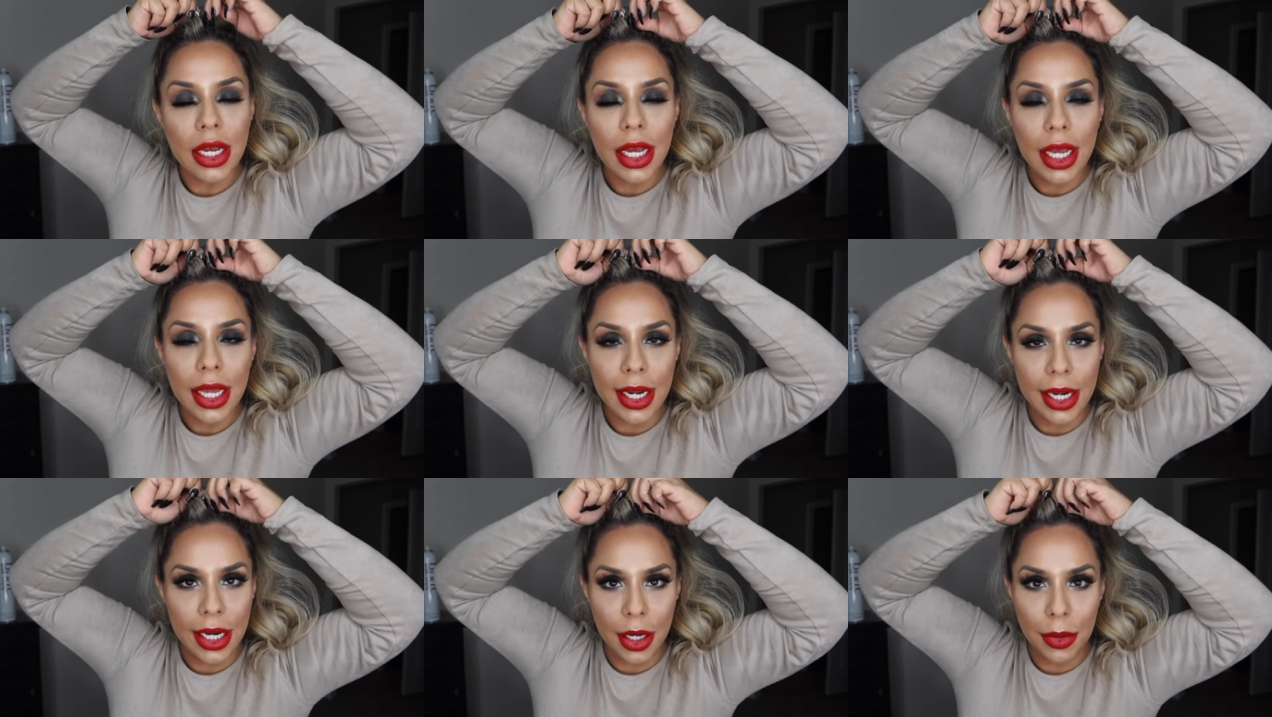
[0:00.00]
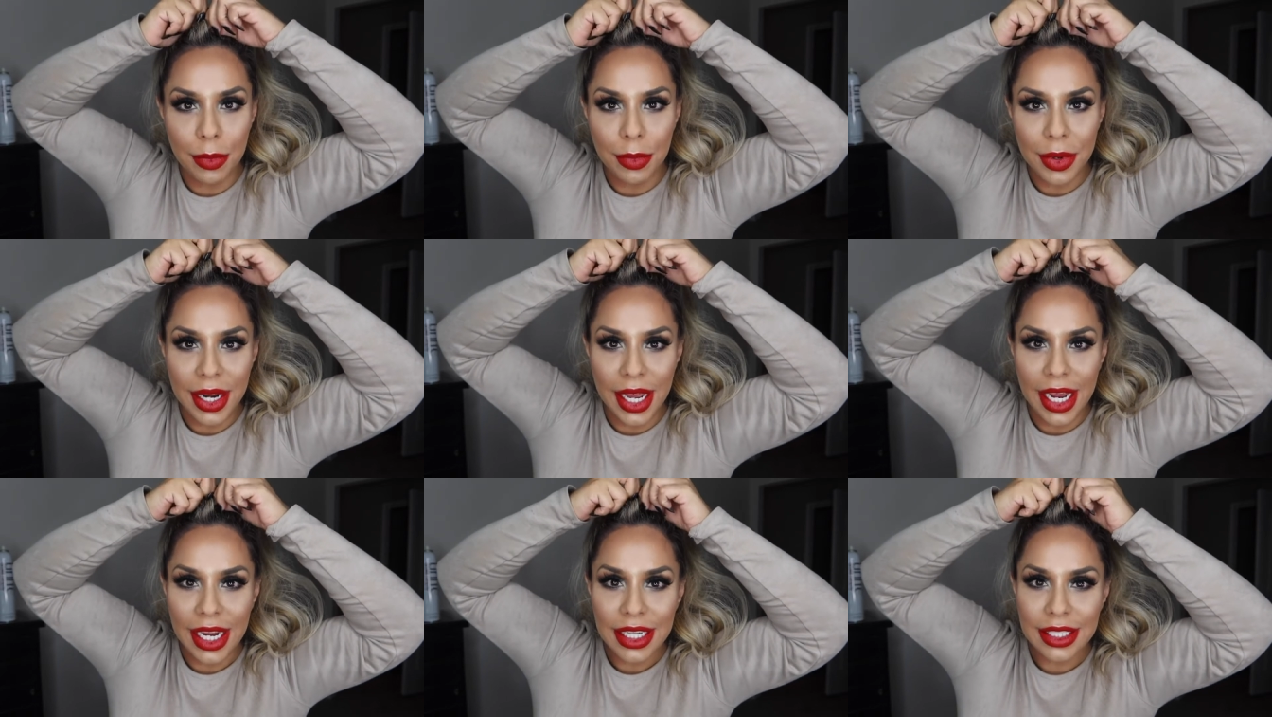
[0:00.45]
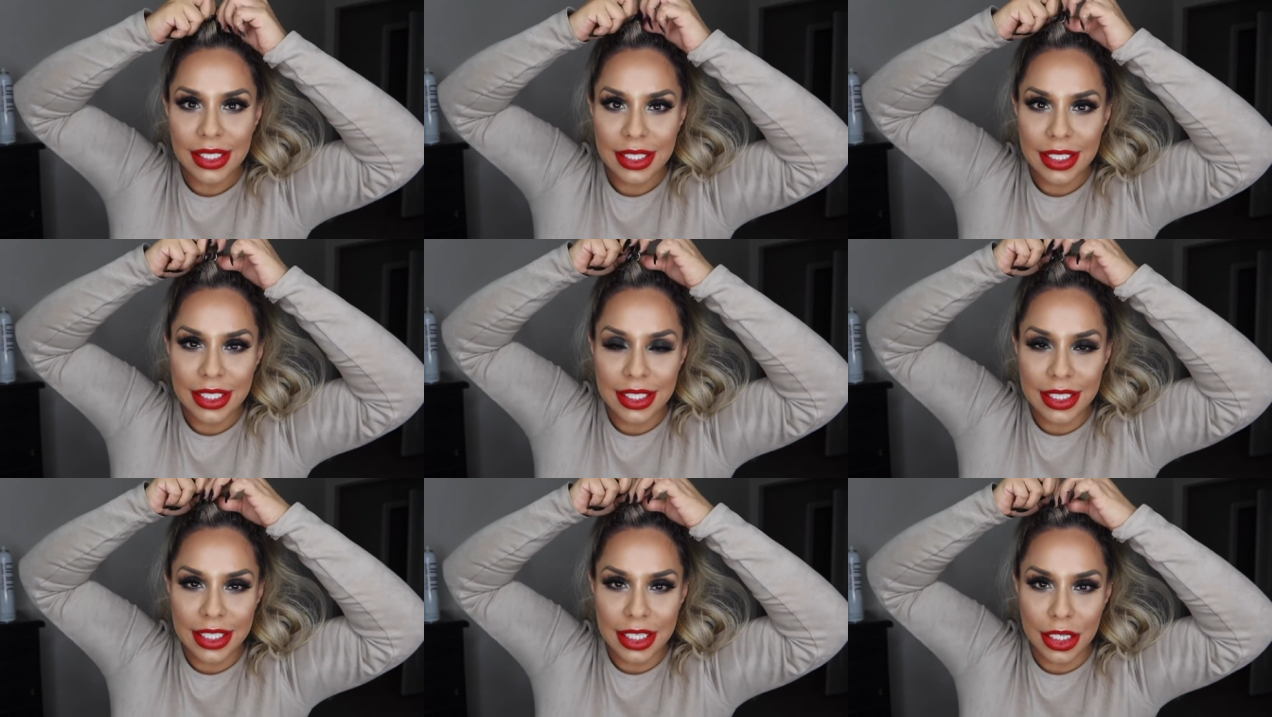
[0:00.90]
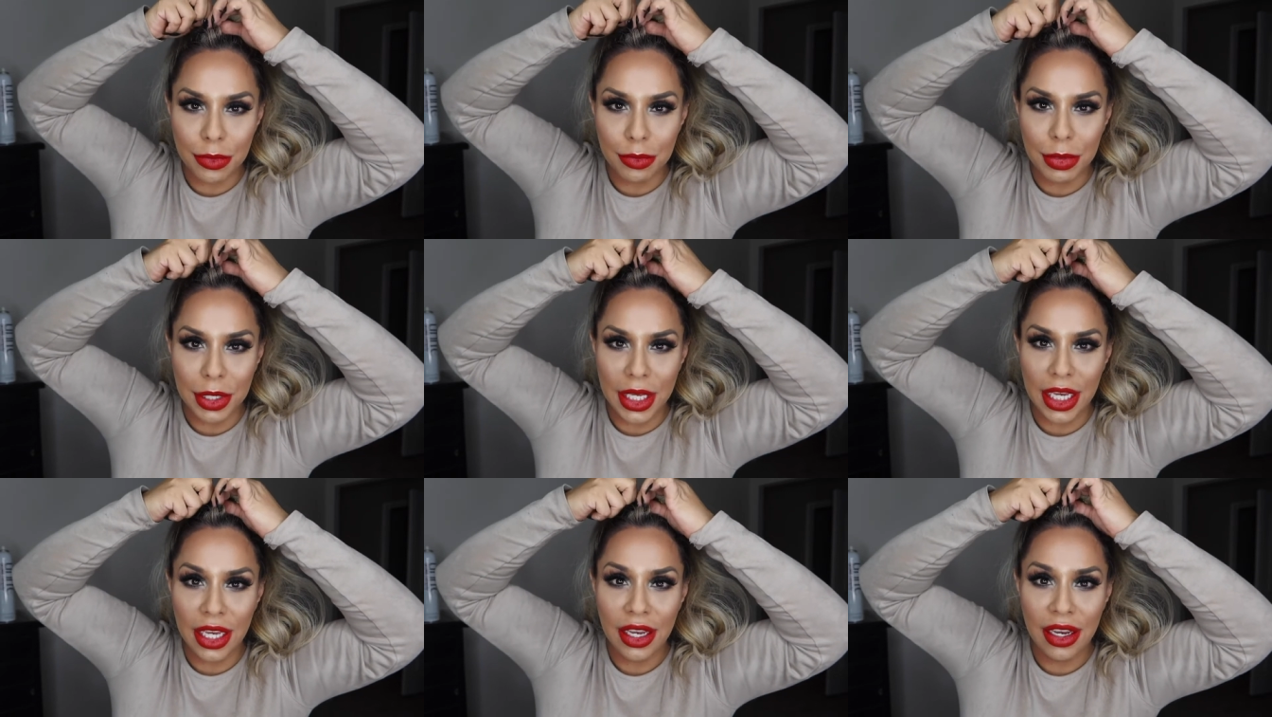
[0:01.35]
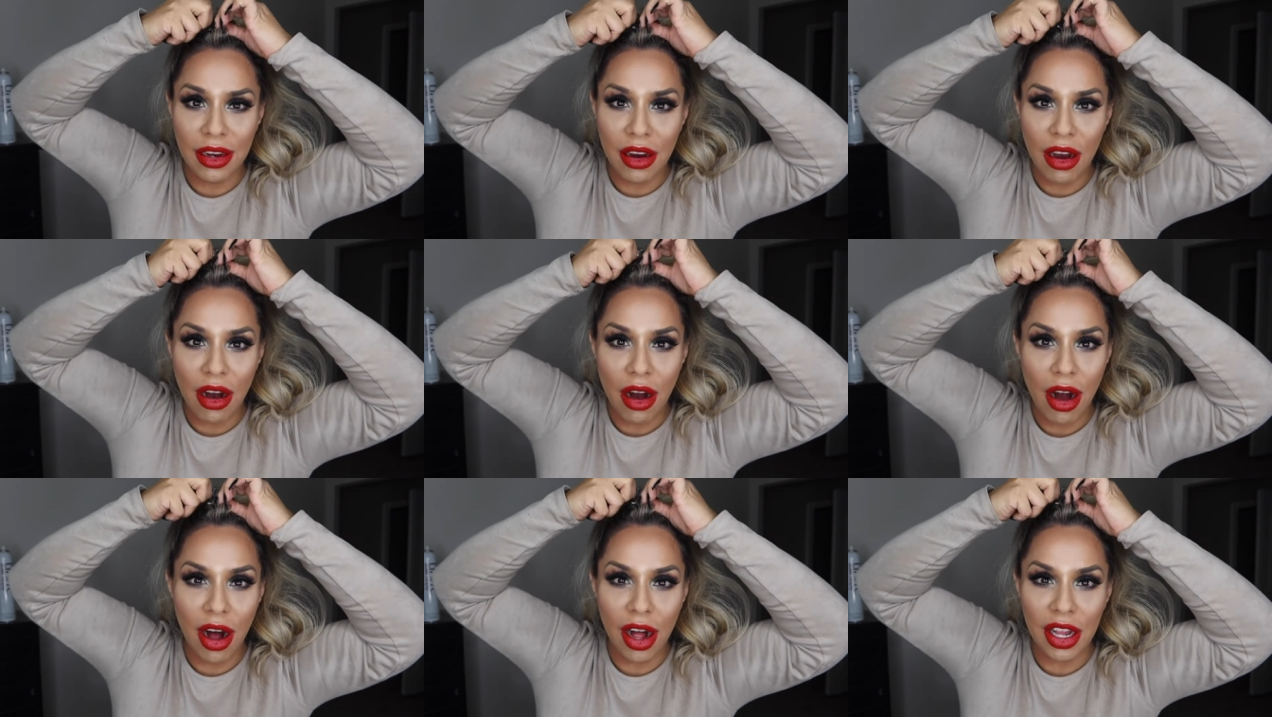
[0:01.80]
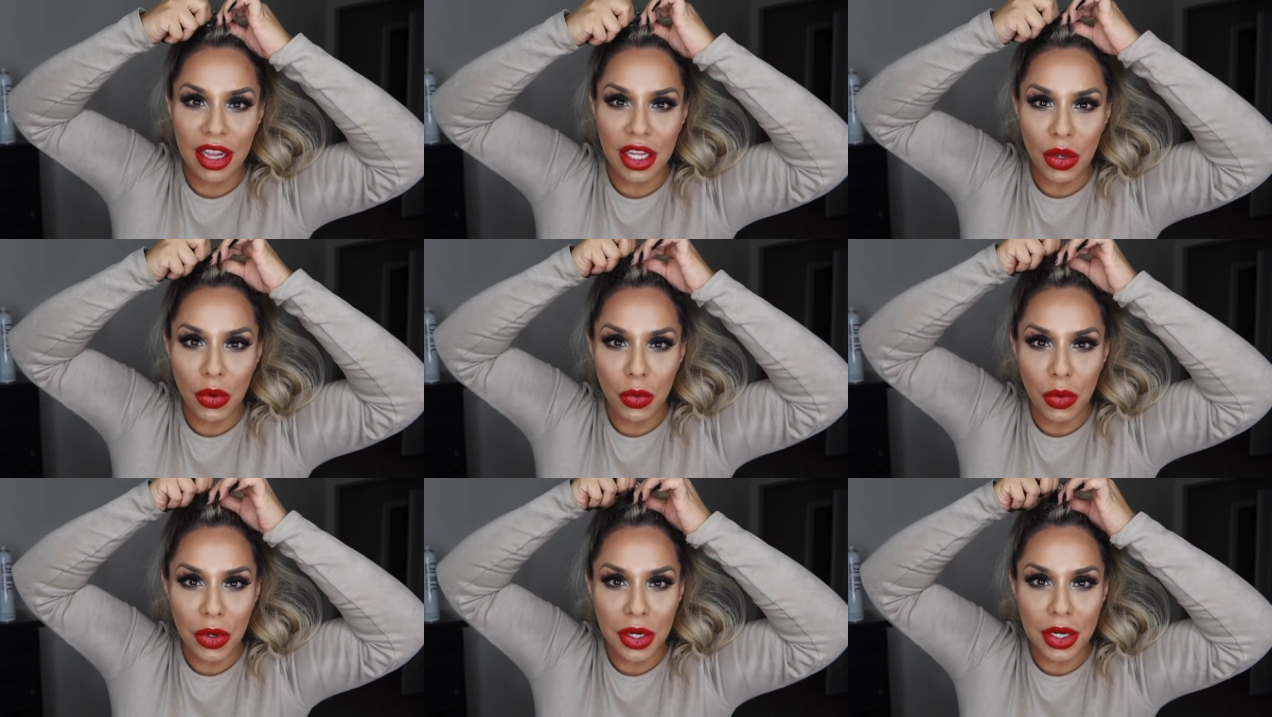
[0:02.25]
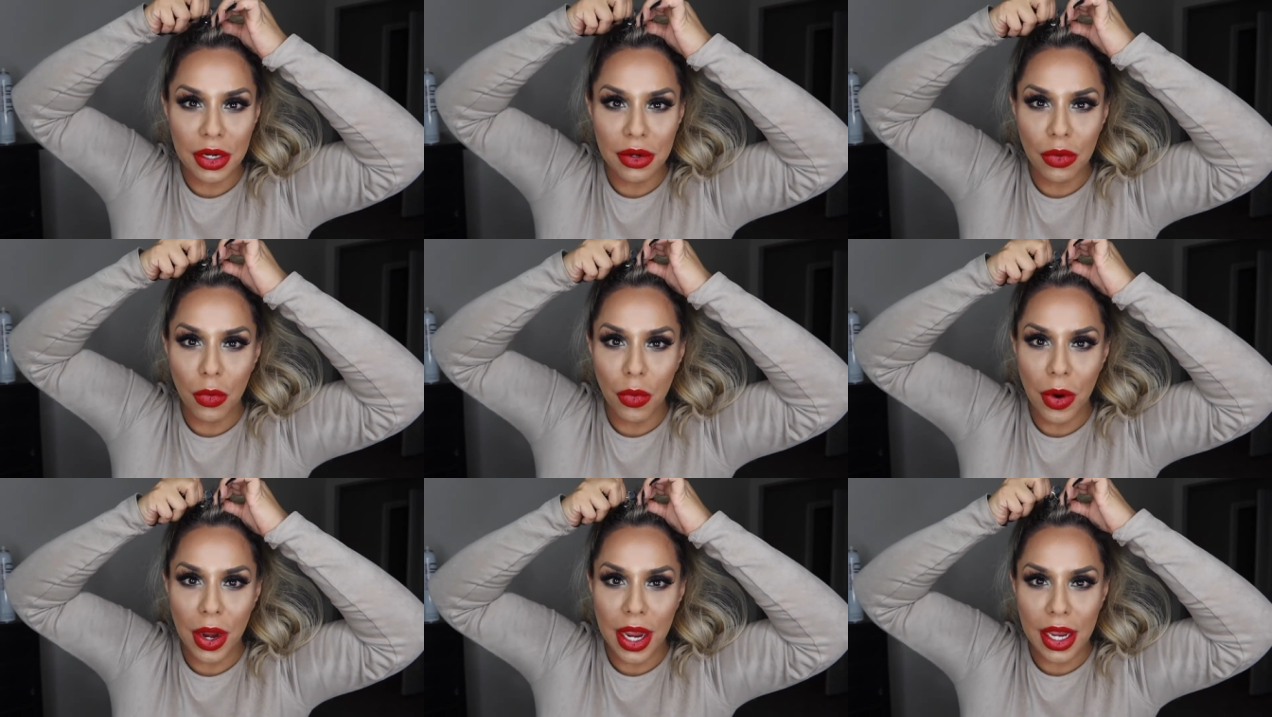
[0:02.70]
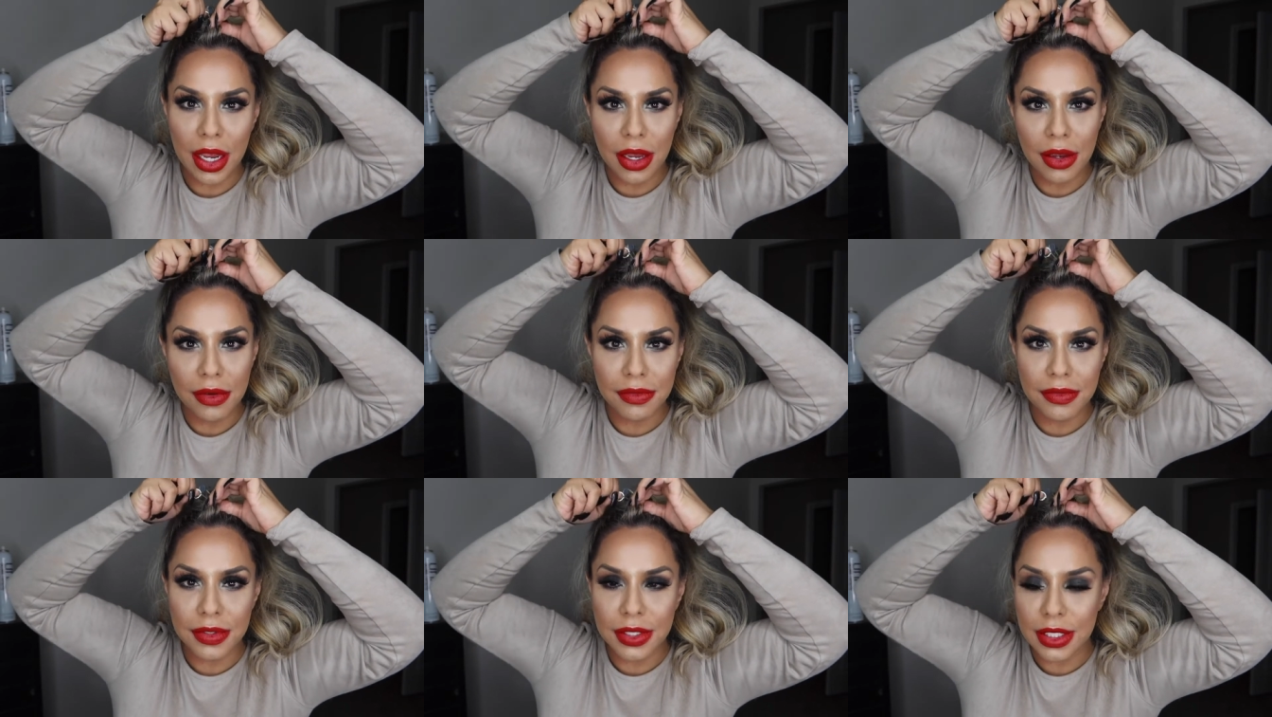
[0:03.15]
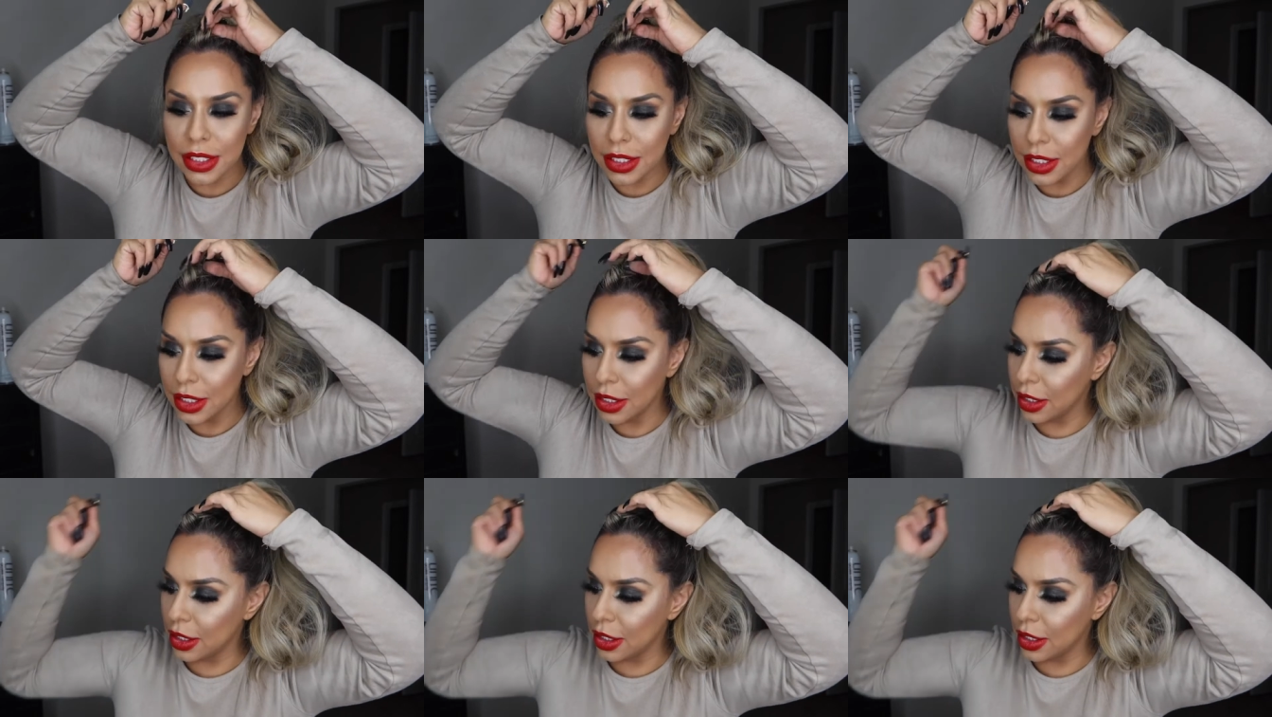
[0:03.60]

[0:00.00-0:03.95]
and up next is gonna be Hollywood waves.